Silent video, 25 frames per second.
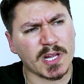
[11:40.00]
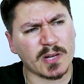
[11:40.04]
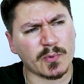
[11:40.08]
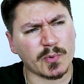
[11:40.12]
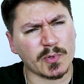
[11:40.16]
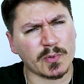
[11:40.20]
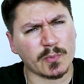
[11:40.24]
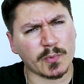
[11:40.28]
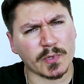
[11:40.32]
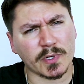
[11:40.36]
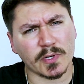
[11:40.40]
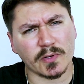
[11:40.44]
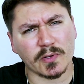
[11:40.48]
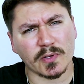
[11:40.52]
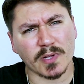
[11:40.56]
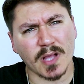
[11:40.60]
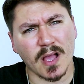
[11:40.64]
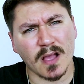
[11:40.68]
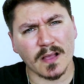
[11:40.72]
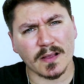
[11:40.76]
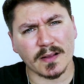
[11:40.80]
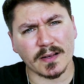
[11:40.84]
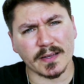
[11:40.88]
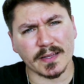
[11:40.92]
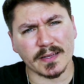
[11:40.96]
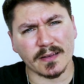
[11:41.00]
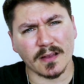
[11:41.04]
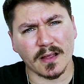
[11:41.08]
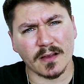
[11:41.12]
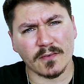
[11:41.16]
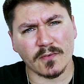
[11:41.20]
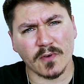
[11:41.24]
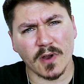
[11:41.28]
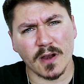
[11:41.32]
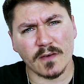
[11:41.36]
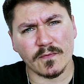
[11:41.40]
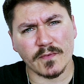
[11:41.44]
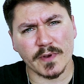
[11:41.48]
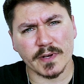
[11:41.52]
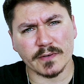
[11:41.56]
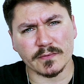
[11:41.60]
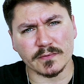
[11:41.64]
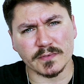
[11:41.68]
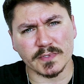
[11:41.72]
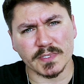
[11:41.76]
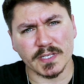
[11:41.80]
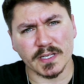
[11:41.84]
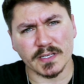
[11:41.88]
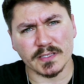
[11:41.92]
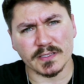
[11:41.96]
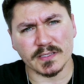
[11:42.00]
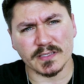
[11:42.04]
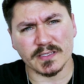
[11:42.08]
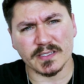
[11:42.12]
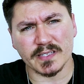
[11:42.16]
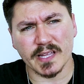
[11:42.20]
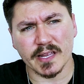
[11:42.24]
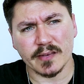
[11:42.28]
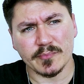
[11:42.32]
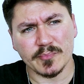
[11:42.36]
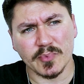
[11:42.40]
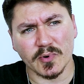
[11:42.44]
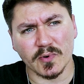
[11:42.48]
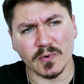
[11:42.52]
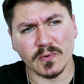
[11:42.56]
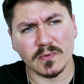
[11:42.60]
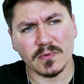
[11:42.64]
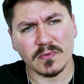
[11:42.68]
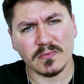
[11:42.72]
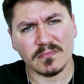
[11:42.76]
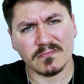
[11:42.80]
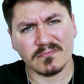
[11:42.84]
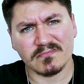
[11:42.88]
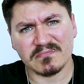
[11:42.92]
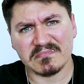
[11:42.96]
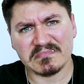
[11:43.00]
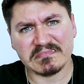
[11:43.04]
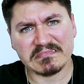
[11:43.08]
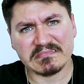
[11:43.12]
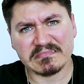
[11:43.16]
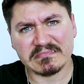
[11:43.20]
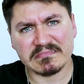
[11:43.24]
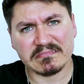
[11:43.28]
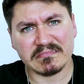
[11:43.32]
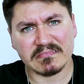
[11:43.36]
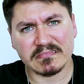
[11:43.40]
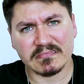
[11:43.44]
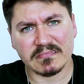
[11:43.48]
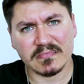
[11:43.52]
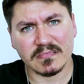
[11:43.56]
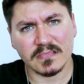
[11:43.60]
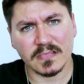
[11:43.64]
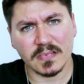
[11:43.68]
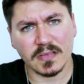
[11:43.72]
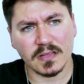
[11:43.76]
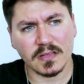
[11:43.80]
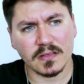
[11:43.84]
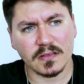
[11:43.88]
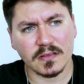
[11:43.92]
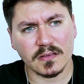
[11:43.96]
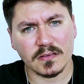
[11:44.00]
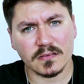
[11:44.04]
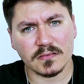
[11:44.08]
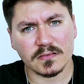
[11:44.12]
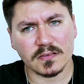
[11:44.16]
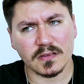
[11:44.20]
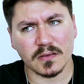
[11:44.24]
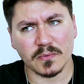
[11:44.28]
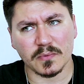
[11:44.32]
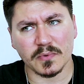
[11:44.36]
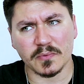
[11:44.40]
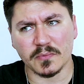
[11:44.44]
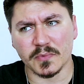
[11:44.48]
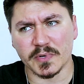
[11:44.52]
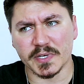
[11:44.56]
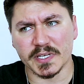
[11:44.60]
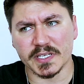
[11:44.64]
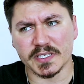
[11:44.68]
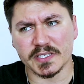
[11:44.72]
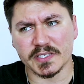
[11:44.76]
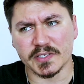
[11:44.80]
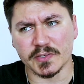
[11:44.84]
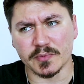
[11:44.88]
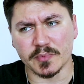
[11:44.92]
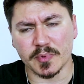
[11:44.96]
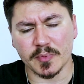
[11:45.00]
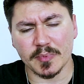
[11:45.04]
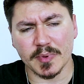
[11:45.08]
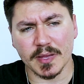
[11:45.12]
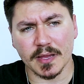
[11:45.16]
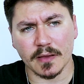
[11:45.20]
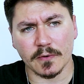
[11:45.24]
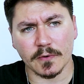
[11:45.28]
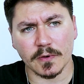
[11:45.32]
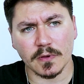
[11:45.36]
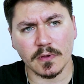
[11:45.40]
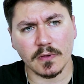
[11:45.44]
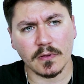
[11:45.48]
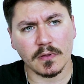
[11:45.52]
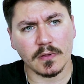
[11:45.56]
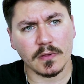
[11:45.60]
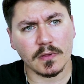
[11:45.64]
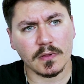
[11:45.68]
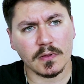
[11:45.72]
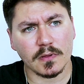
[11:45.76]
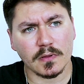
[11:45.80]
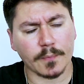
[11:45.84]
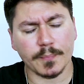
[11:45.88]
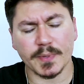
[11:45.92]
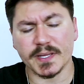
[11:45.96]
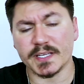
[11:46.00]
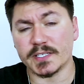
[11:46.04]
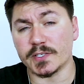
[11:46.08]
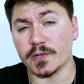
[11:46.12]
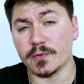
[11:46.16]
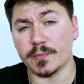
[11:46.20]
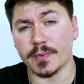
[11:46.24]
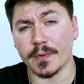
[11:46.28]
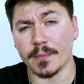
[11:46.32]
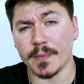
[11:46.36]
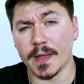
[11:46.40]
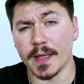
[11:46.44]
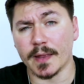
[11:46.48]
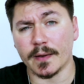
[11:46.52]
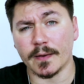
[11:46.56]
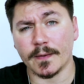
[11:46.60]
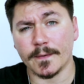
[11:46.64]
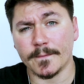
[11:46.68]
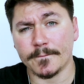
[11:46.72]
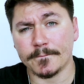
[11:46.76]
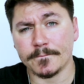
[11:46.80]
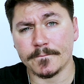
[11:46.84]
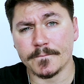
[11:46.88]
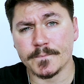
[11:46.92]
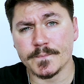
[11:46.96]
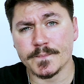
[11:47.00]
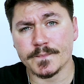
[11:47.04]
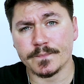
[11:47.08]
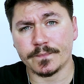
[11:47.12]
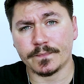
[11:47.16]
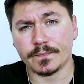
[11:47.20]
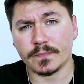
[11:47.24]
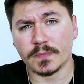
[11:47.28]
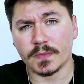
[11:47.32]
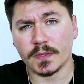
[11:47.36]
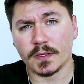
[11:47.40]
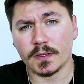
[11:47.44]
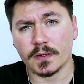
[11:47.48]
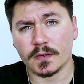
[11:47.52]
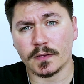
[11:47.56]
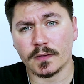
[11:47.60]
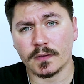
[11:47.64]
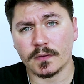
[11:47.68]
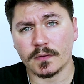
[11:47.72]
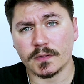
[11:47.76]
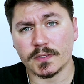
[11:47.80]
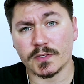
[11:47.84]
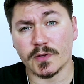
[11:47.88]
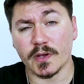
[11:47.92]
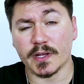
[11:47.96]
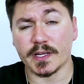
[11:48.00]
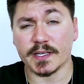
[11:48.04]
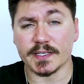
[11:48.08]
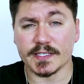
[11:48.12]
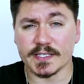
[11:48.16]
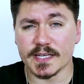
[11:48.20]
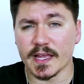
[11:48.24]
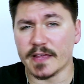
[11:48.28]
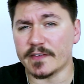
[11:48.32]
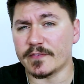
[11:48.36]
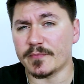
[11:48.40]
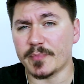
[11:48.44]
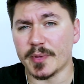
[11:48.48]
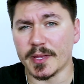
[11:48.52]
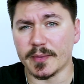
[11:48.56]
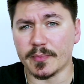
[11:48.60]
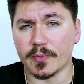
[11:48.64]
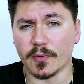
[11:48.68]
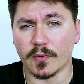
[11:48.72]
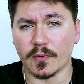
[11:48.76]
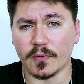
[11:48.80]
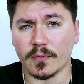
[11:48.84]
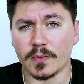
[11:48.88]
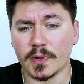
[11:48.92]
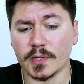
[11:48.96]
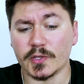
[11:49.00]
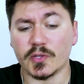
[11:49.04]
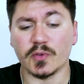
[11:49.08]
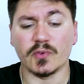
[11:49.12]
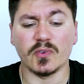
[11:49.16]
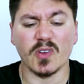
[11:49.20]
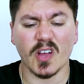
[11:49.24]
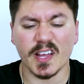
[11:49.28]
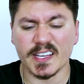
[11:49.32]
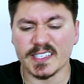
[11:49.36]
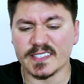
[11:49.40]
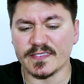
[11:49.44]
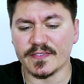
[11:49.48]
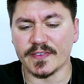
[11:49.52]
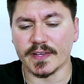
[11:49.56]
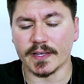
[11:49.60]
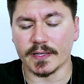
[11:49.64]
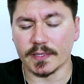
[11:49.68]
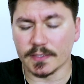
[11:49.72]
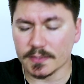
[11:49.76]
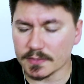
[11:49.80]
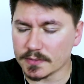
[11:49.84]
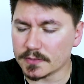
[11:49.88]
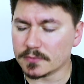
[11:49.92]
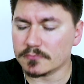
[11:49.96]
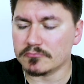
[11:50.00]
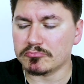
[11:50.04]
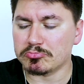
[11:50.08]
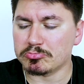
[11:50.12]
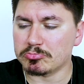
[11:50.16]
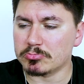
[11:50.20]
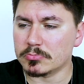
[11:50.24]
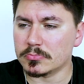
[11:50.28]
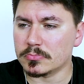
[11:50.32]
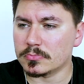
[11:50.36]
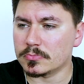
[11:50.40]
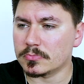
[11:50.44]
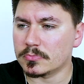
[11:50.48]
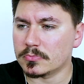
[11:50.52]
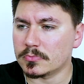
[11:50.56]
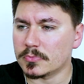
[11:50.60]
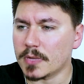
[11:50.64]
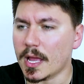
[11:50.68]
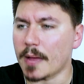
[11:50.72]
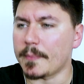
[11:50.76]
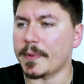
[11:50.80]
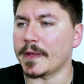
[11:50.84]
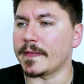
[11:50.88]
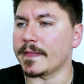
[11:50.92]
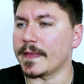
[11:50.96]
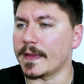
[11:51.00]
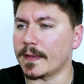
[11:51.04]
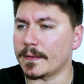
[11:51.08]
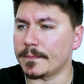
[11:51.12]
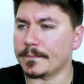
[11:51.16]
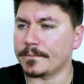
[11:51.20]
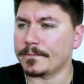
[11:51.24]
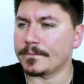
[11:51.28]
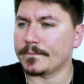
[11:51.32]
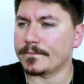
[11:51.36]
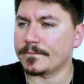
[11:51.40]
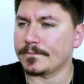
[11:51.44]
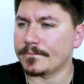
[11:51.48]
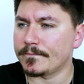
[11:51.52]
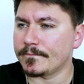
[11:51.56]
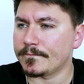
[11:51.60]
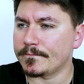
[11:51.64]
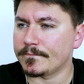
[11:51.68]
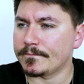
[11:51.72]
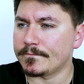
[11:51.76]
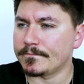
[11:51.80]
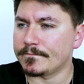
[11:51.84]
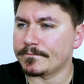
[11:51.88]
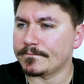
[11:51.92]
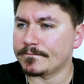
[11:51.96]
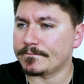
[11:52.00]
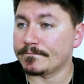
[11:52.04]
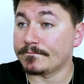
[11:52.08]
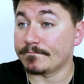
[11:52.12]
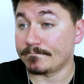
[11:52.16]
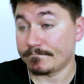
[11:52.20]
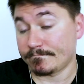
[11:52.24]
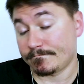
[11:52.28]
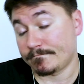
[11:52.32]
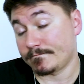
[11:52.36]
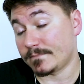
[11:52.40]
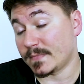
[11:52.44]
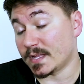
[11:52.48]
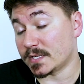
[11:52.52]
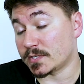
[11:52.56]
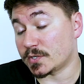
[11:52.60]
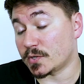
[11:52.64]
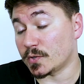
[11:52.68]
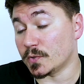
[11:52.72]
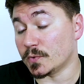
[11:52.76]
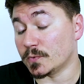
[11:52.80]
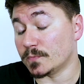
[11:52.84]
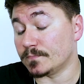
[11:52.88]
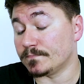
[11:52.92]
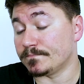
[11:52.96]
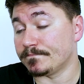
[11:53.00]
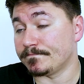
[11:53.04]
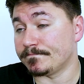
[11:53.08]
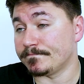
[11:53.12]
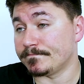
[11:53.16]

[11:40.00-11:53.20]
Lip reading: I wouldn't want to look ugly like Ryan Reynolds does as Deadpool. So I wouldn't want his superpower. I'd be Superman. So I could save people and do nice things. How about that? That's cool.